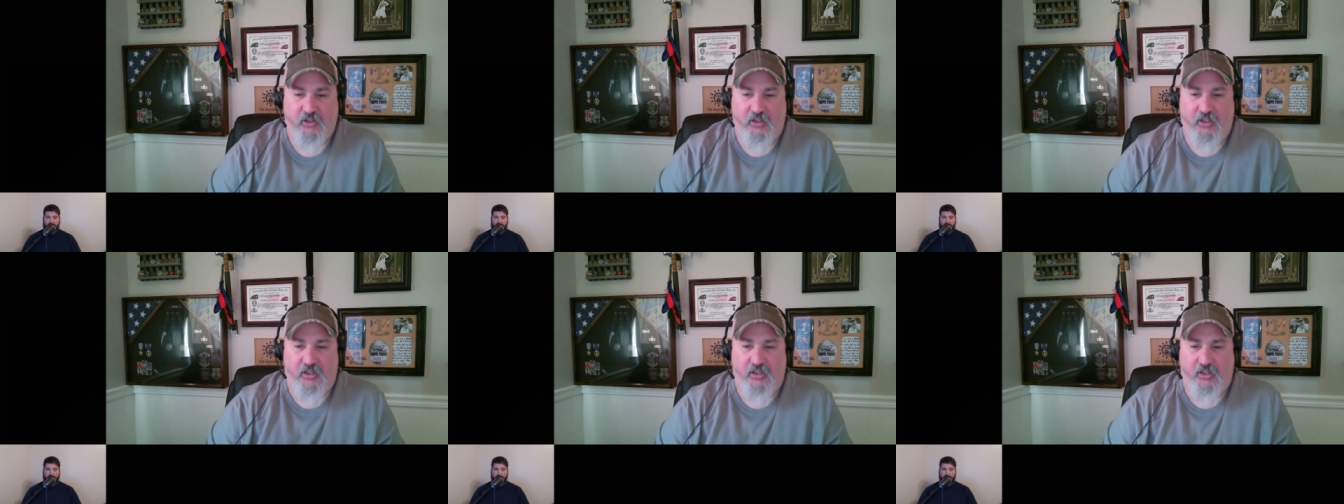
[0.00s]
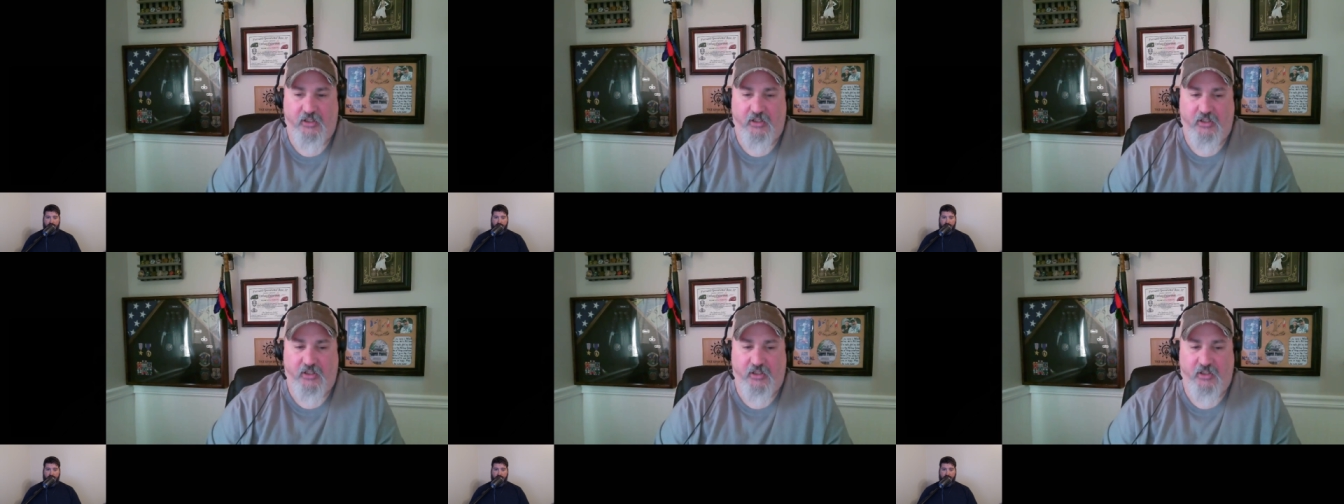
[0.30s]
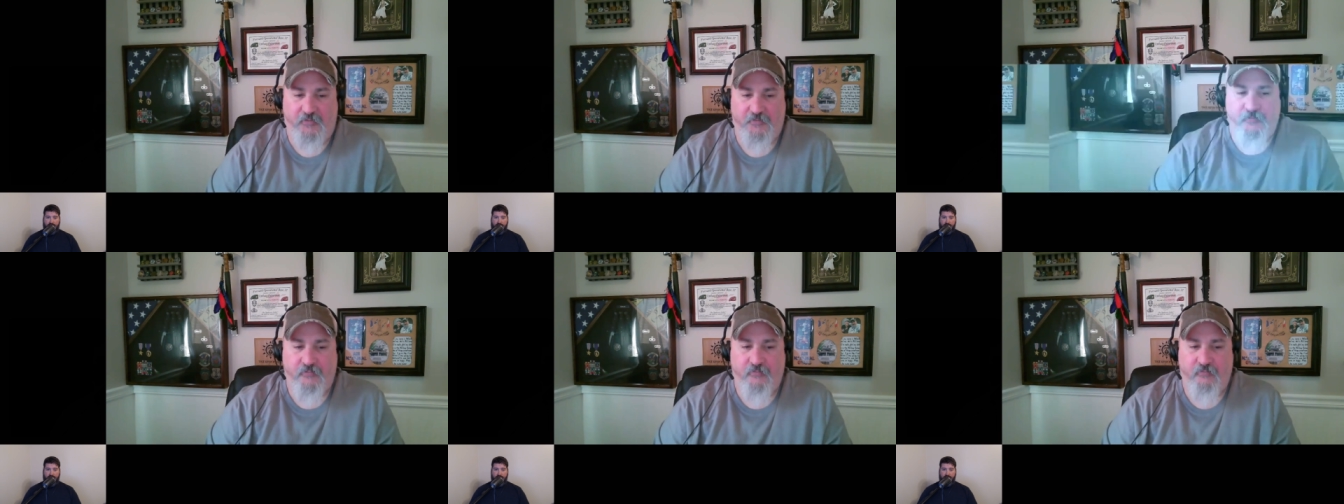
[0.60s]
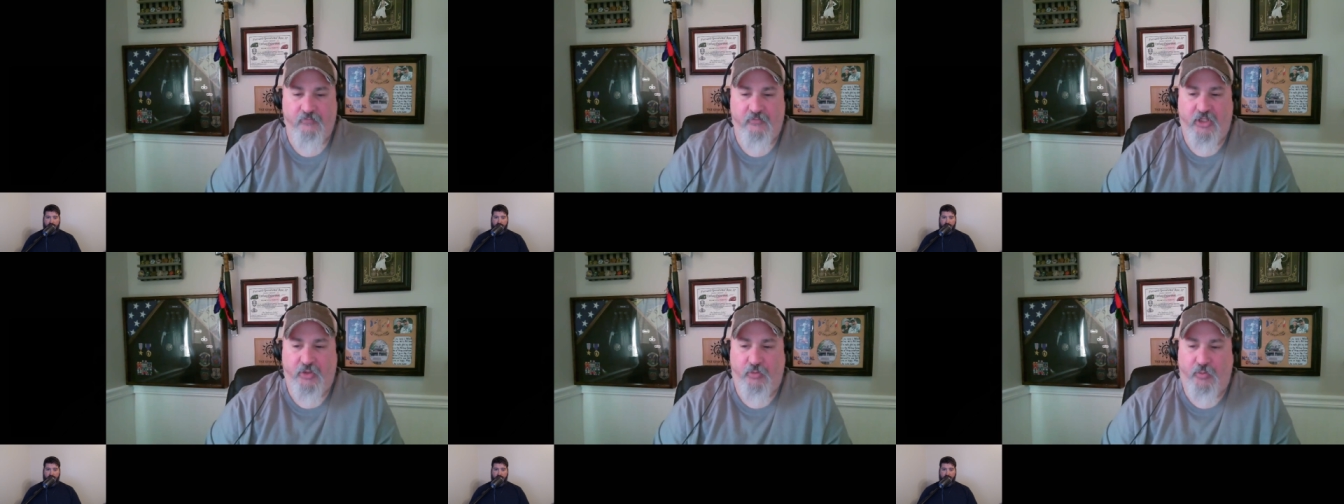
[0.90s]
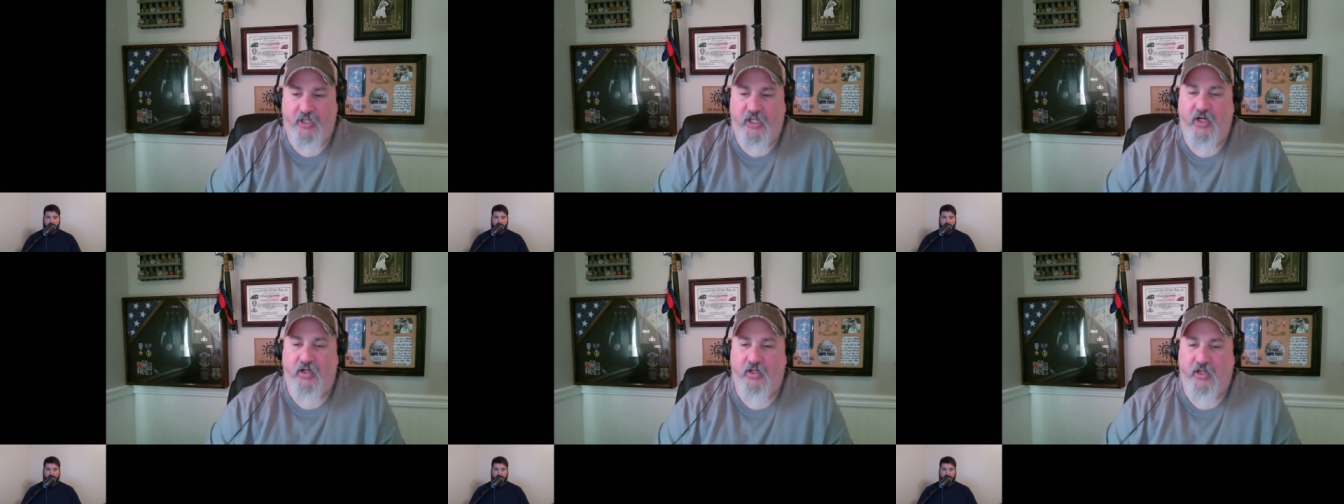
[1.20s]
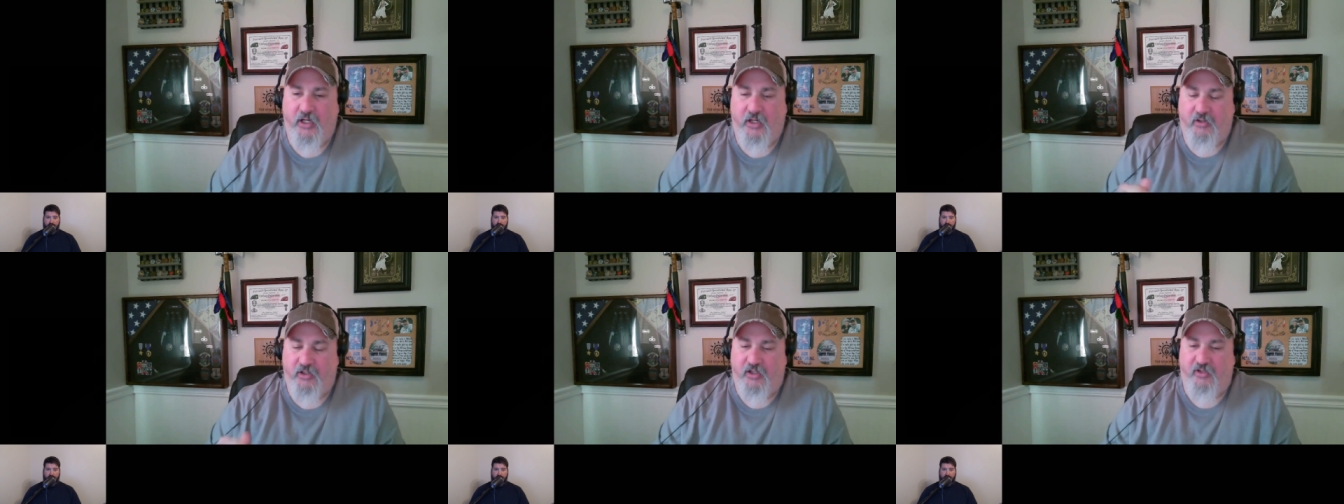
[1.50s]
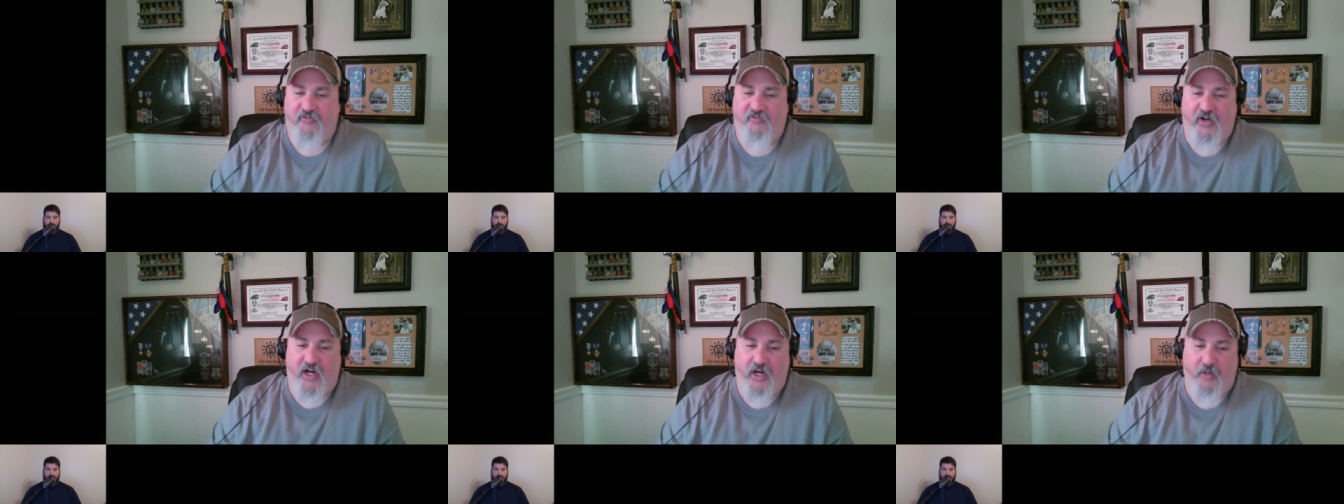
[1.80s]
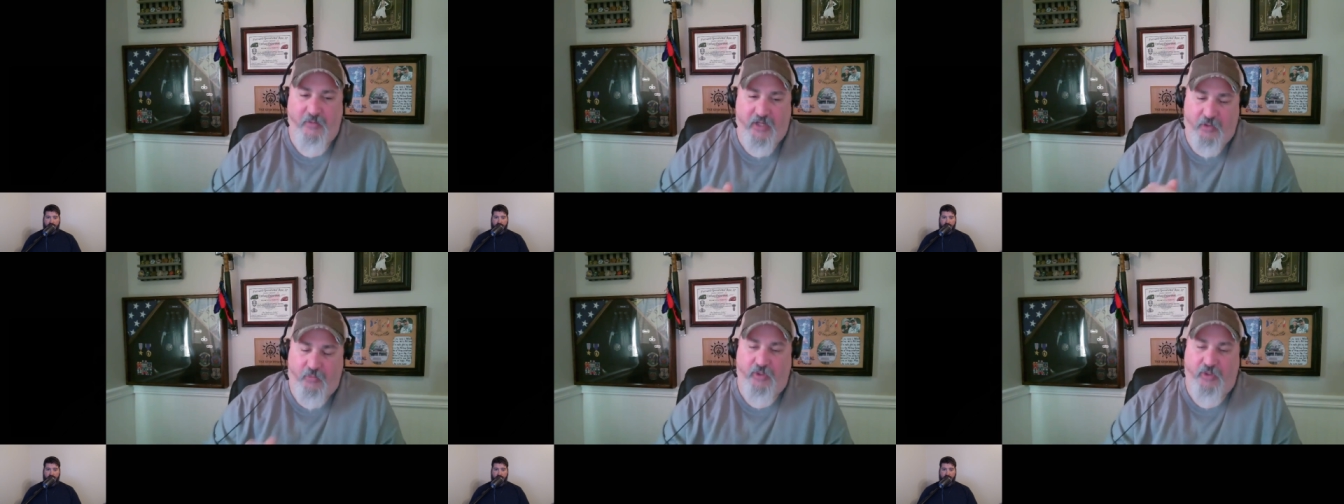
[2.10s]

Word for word: And uh, we hung out at a fire bay.